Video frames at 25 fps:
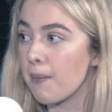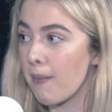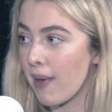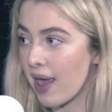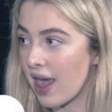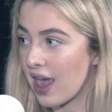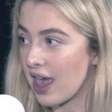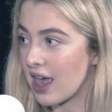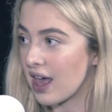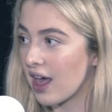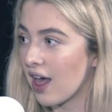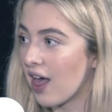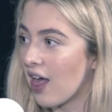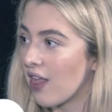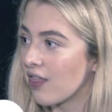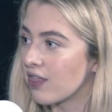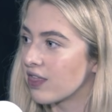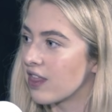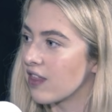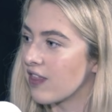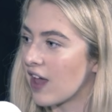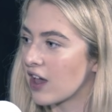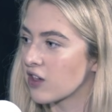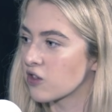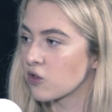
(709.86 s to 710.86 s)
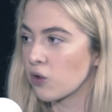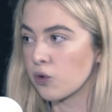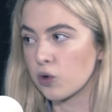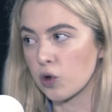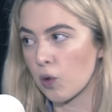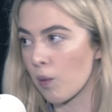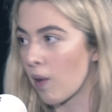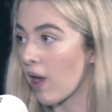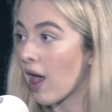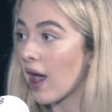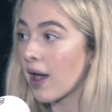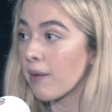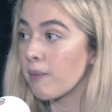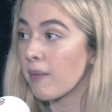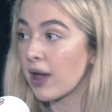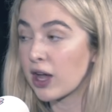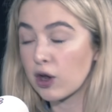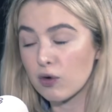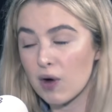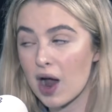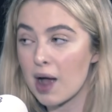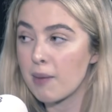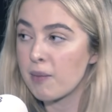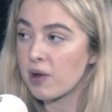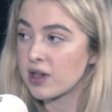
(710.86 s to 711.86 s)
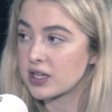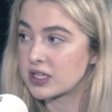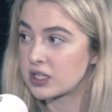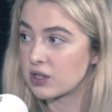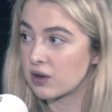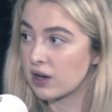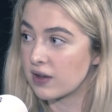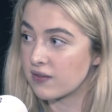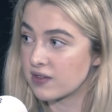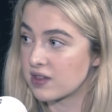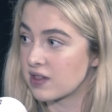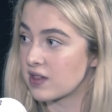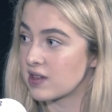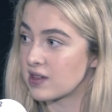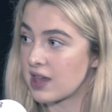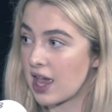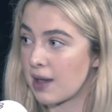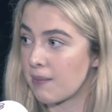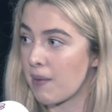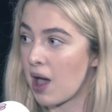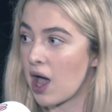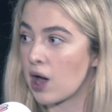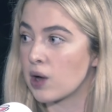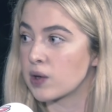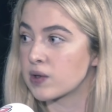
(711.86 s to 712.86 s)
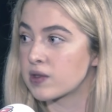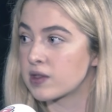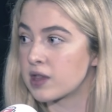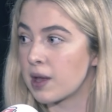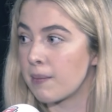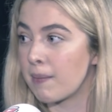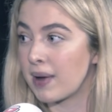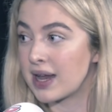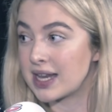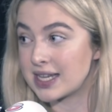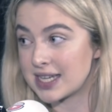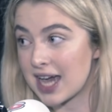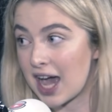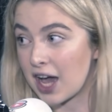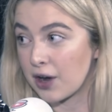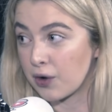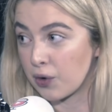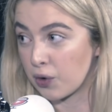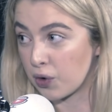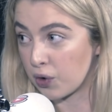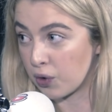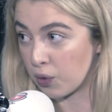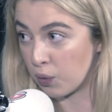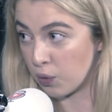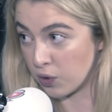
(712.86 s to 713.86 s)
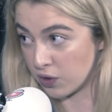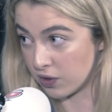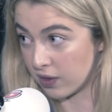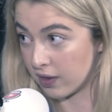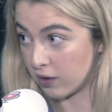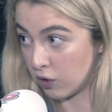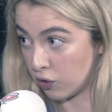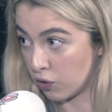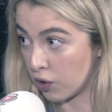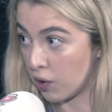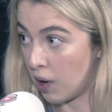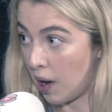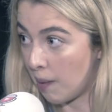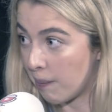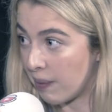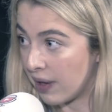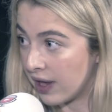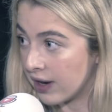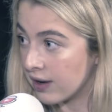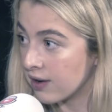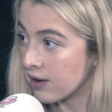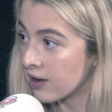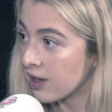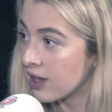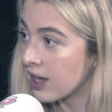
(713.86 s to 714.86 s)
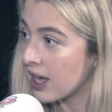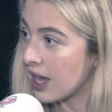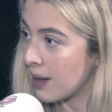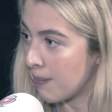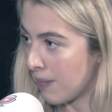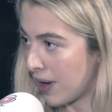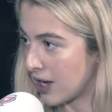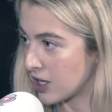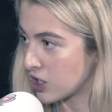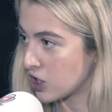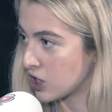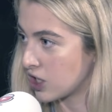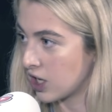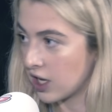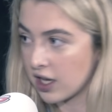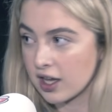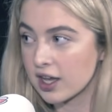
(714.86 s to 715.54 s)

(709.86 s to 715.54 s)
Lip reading: me that that's not normal. My grandma still lives in the same house that my dad grew up in Manchester.